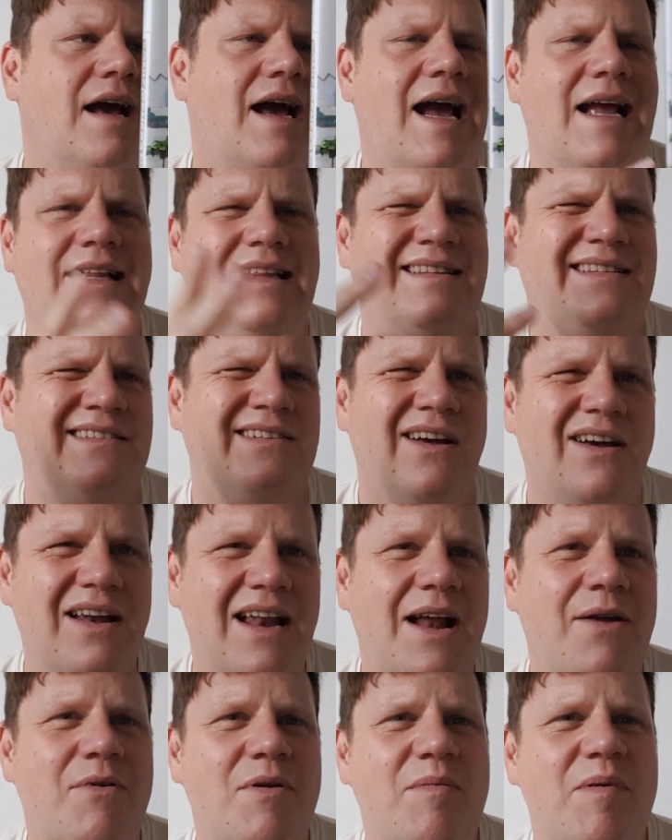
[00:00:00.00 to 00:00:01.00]
I thought
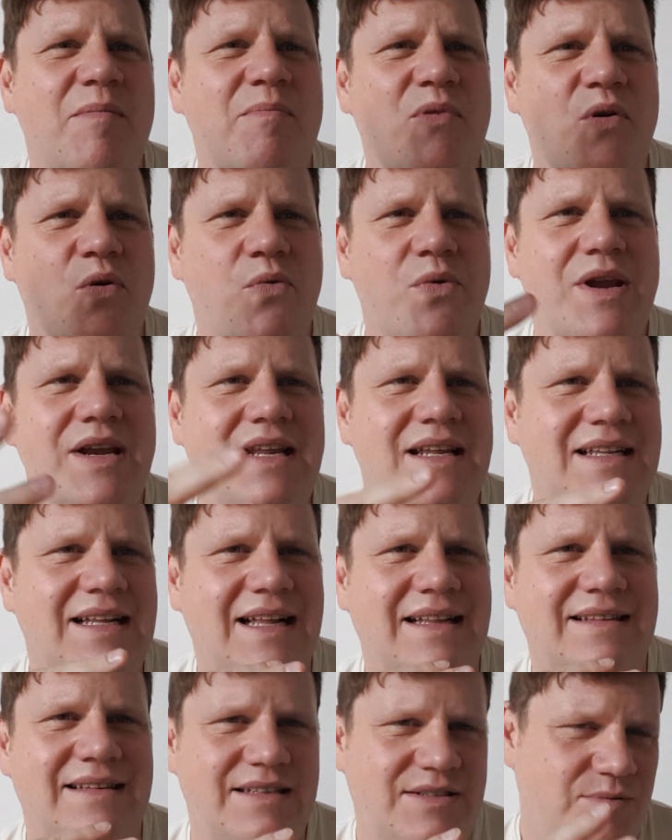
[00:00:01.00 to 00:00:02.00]
I remember reading
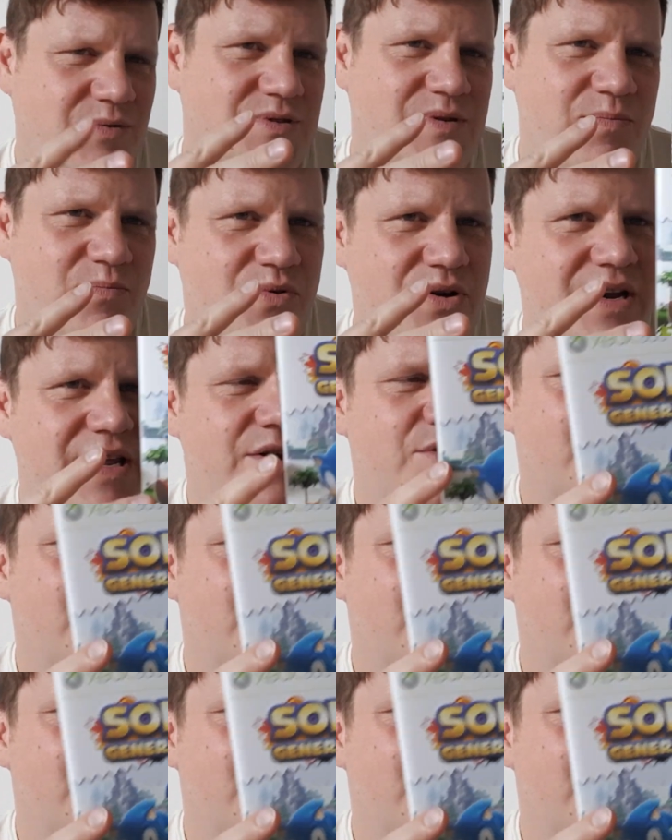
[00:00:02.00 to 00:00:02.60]
that this was a pretty